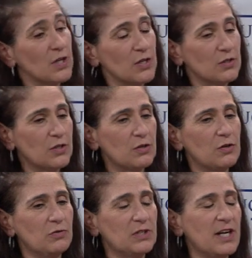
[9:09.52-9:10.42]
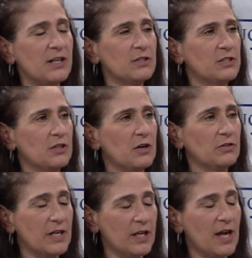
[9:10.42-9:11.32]
So titles are,
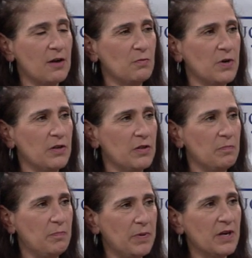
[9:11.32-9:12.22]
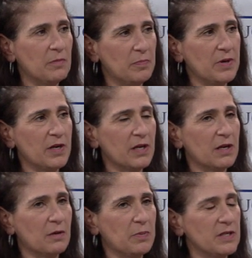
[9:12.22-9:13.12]
again, one of the
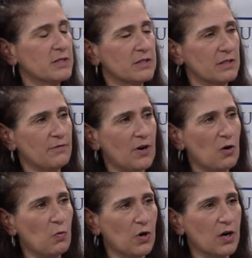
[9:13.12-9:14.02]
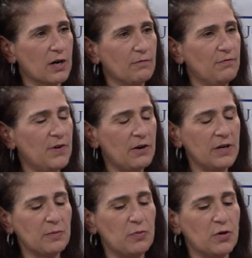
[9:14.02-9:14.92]
big pieces of our work.
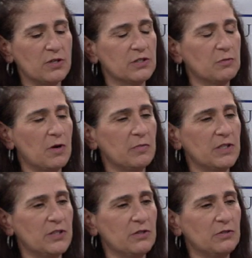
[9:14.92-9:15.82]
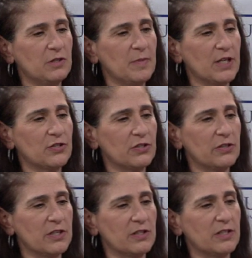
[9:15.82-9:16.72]
Very important to what we do to make sure
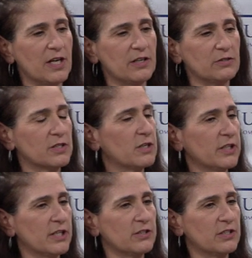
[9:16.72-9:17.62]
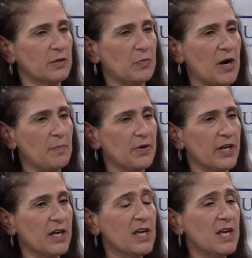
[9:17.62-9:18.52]
that the title's clear to the
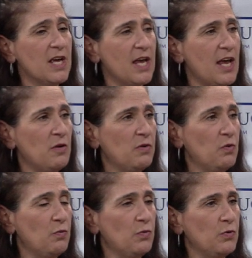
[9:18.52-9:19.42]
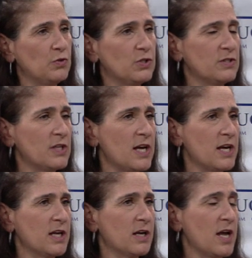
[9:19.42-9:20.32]
property. And just
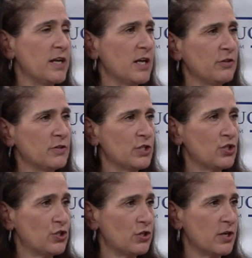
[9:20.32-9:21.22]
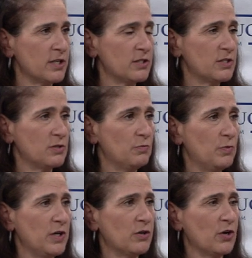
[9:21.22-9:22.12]
like any other insurance,
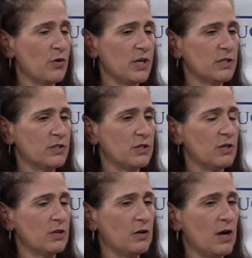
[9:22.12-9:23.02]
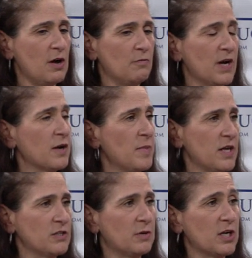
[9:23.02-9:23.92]
we are going to
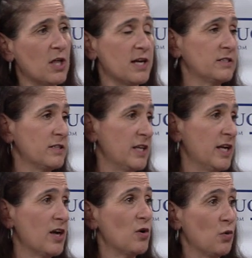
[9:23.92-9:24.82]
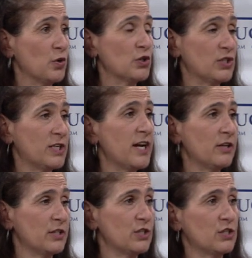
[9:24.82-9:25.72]
recommend to our clients that they get owner's
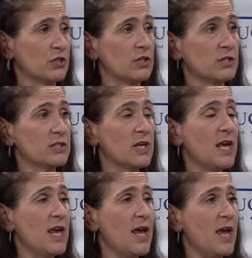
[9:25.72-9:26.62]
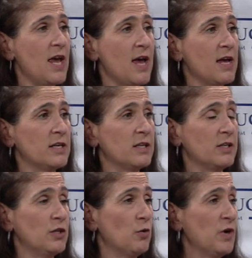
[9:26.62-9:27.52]
title insurance. And
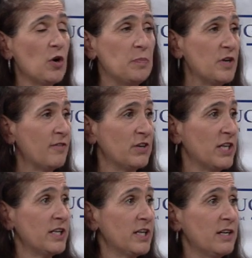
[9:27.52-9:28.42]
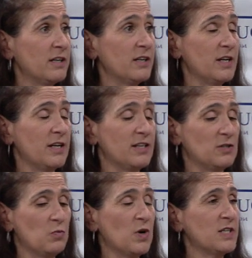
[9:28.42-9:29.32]
we hope you never need it. It's
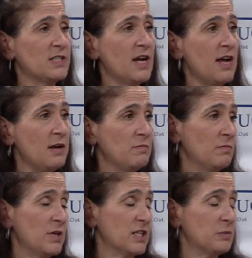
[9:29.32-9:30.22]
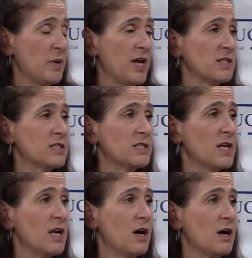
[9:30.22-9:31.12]
a one-time expense.
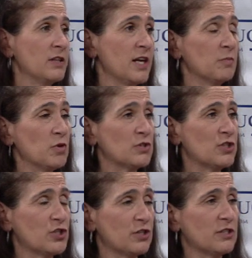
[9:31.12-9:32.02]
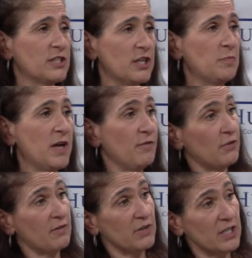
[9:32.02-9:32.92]
Unlike most insurance that you pay
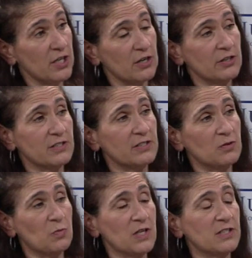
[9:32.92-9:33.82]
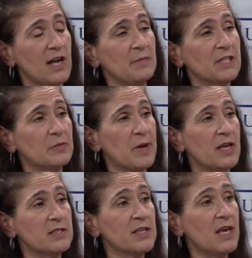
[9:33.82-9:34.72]
for every year, this is a one-time
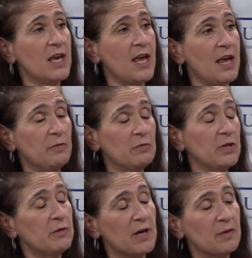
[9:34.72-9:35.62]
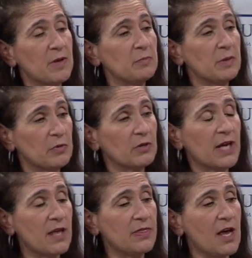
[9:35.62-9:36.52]
expense. And we really recommend people
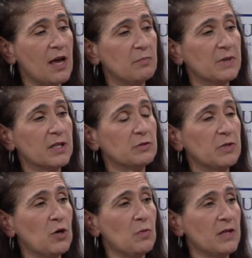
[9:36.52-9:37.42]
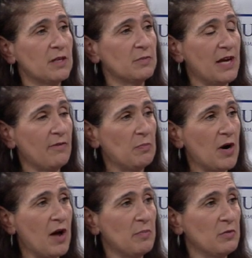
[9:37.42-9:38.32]
get that because we don't want them to have a
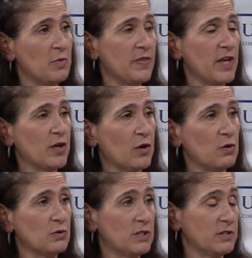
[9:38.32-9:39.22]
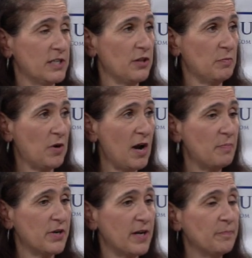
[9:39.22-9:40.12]
problem when they go to sell the
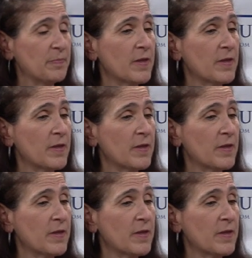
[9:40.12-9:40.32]
property.